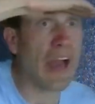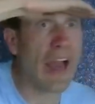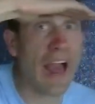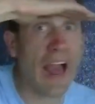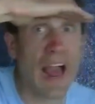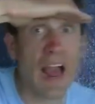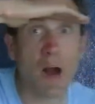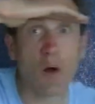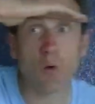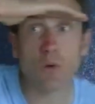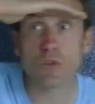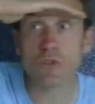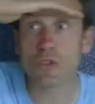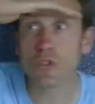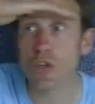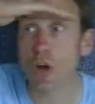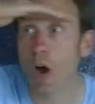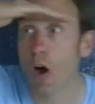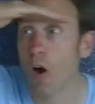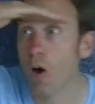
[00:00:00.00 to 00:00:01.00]

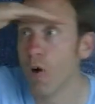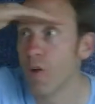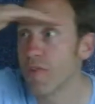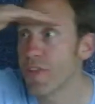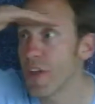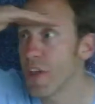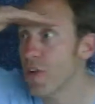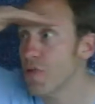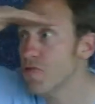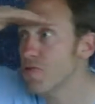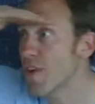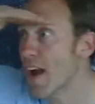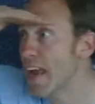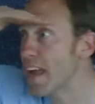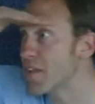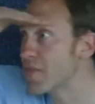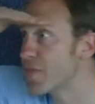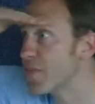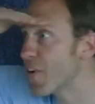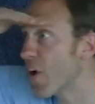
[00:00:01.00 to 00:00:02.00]
out over the
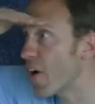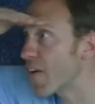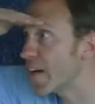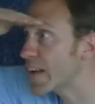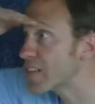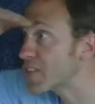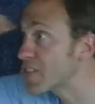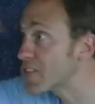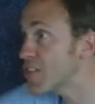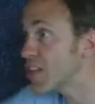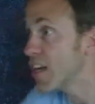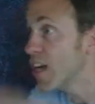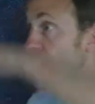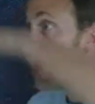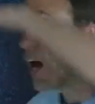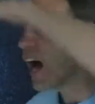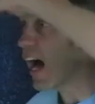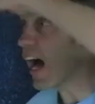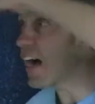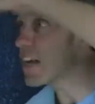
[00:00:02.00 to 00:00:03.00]
rainforest
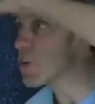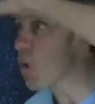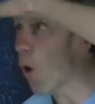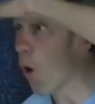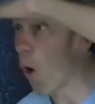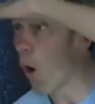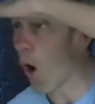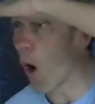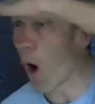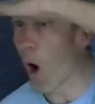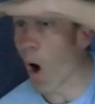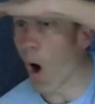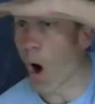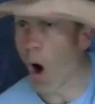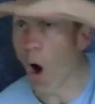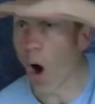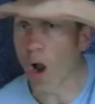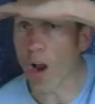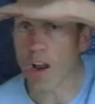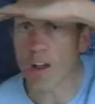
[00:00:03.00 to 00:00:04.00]
at
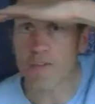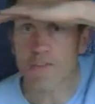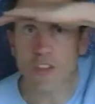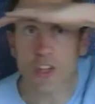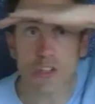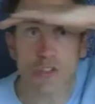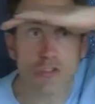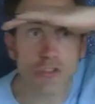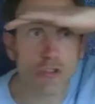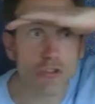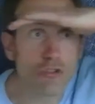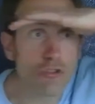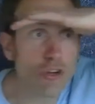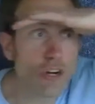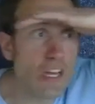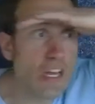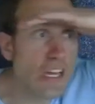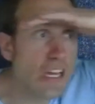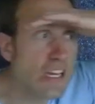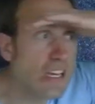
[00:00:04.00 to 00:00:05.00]
all of the
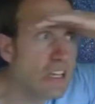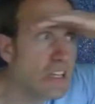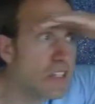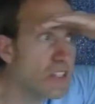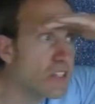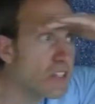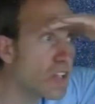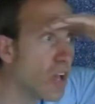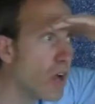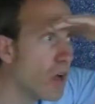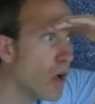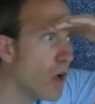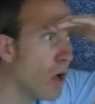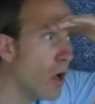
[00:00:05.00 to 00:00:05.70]
trees.